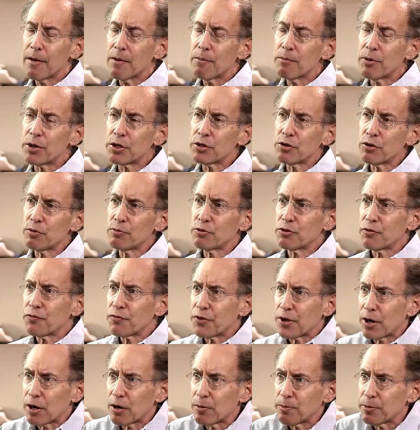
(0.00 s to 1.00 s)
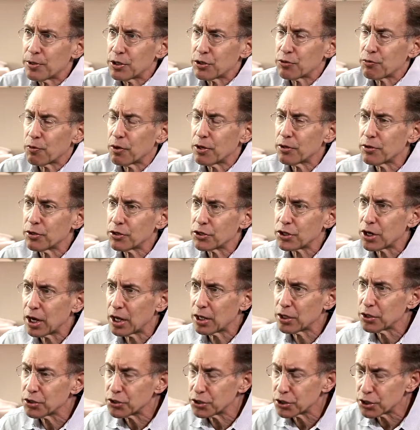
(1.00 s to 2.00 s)
But in terms of therapies, one of the
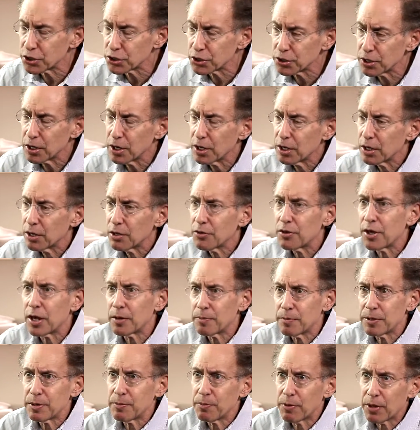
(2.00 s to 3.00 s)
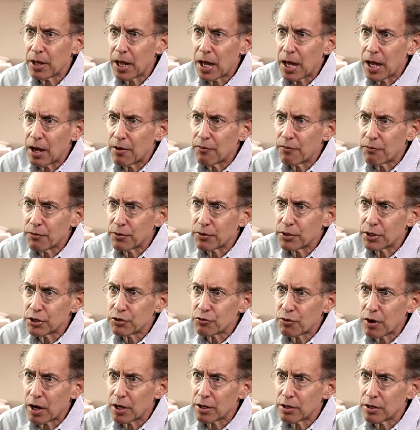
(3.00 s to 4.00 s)
challenges that people have when they
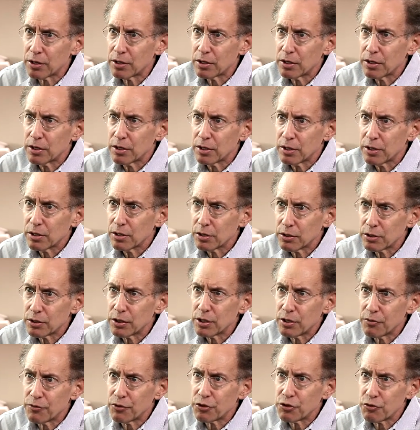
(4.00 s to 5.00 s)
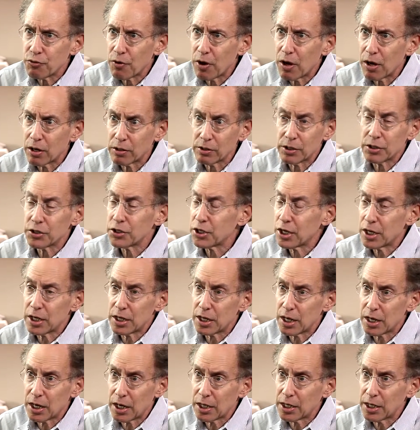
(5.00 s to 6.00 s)
try to give a drug, let's say an
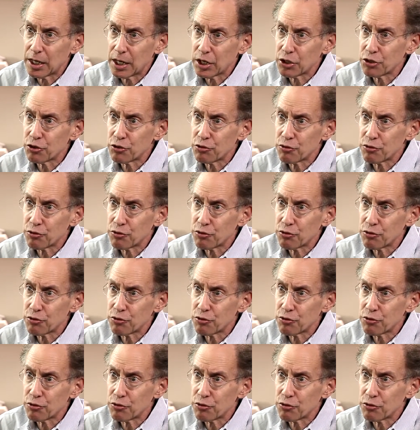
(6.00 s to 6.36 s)
anti-cancer